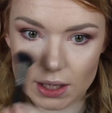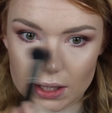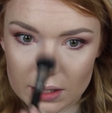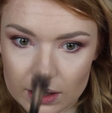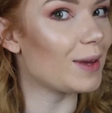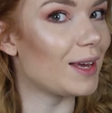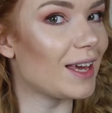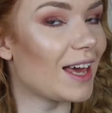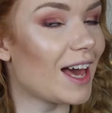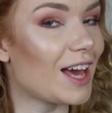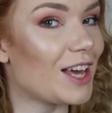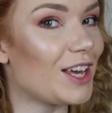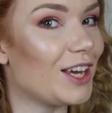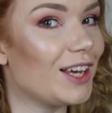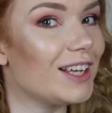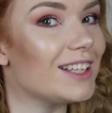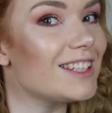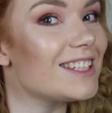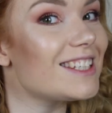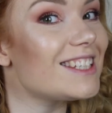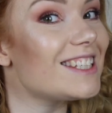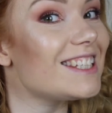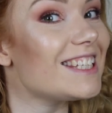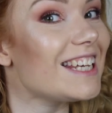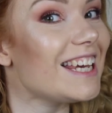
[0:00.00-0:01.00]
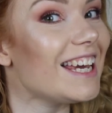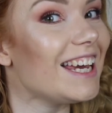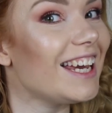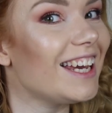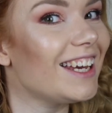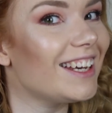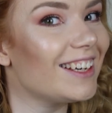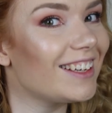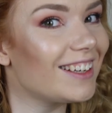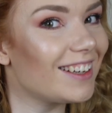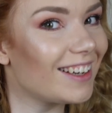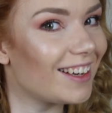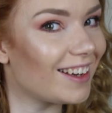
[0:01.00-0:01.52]
But yeah, you can see
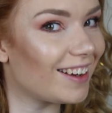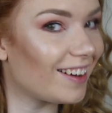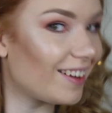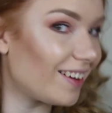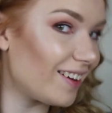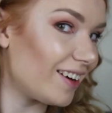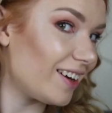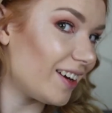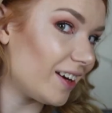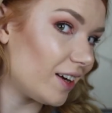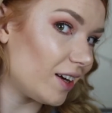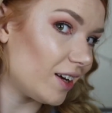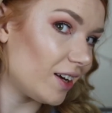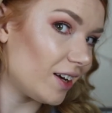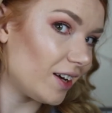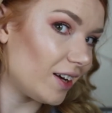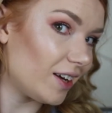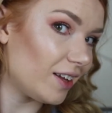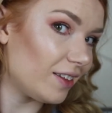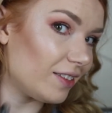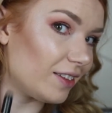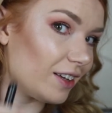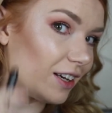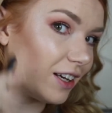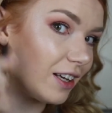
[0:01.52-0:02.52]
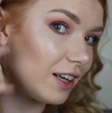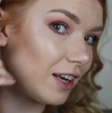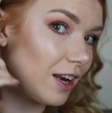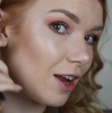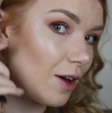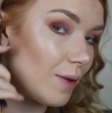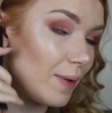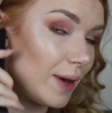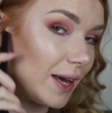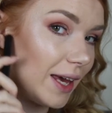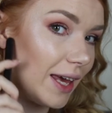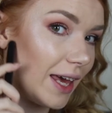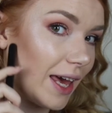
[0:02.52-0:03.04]
the
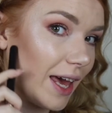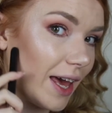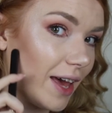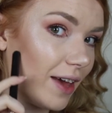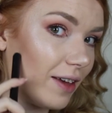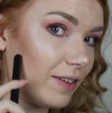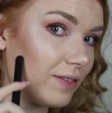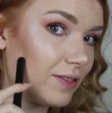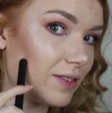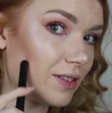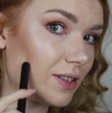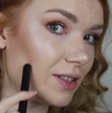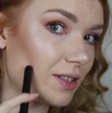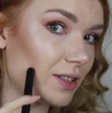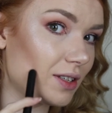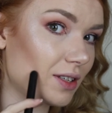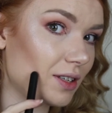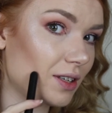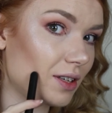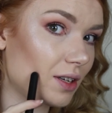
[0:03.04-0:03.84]
glow it gives.